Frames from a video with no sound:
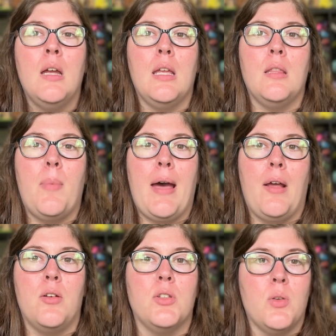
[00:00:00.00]
in the
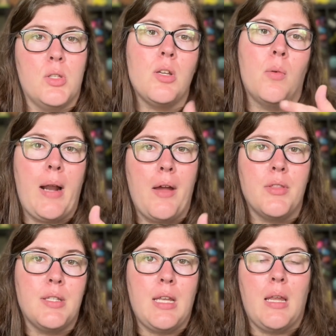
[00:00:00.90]
pattern, so it's around
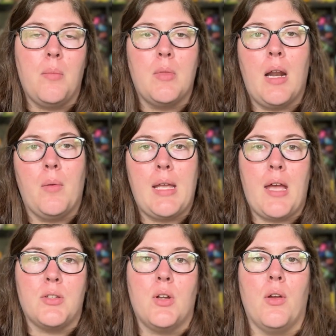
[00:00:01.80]
the same that I would
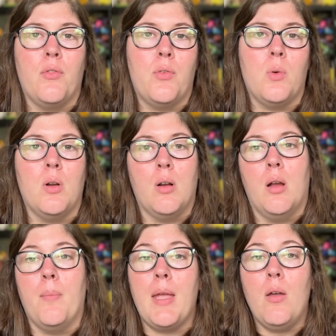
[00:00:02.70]
cast on for
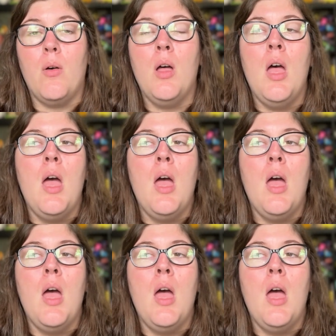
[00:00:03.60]
a male,